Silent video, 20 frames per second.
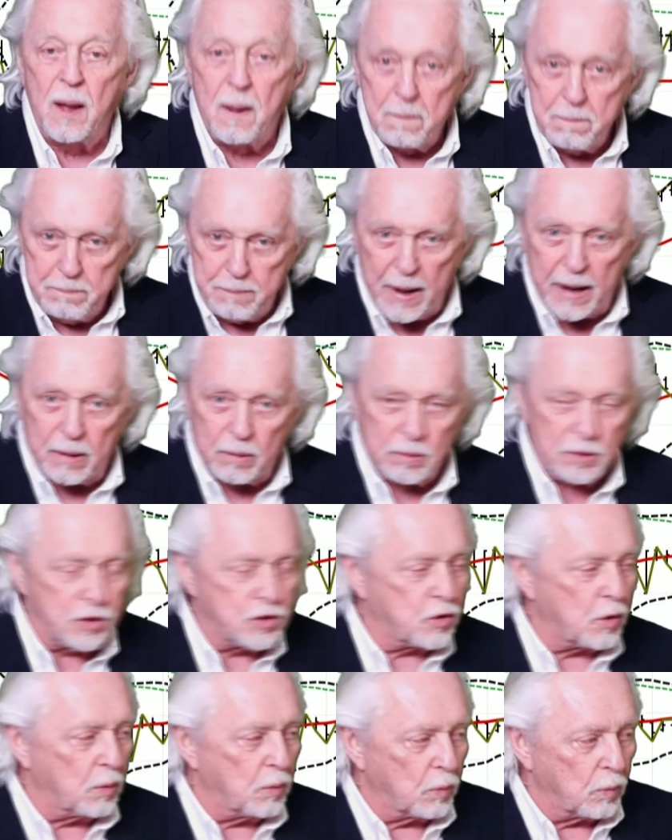
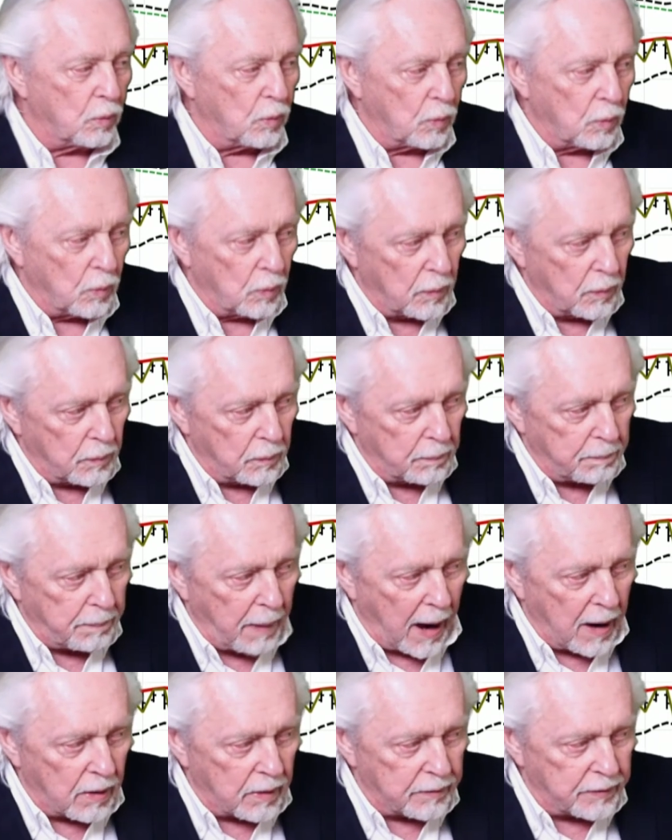bearish
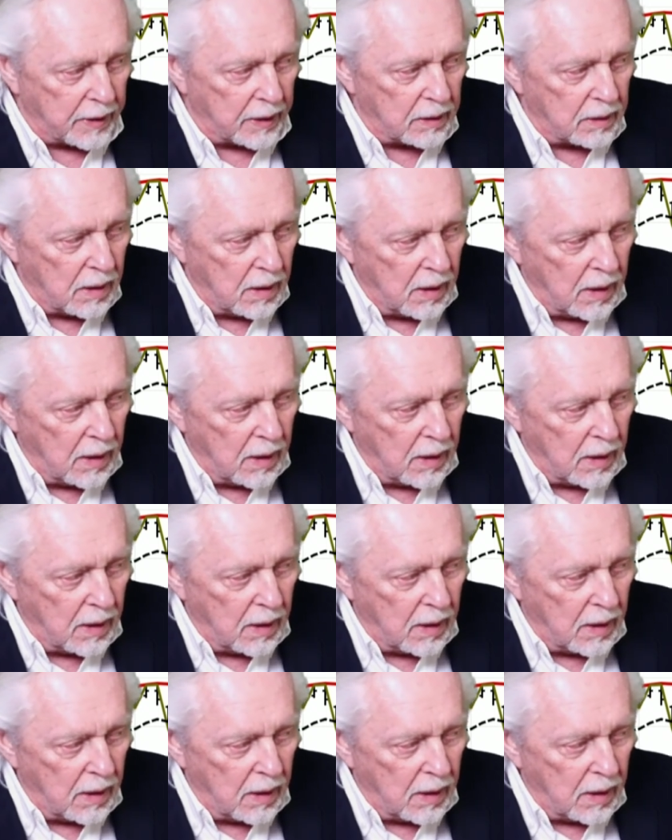part of it.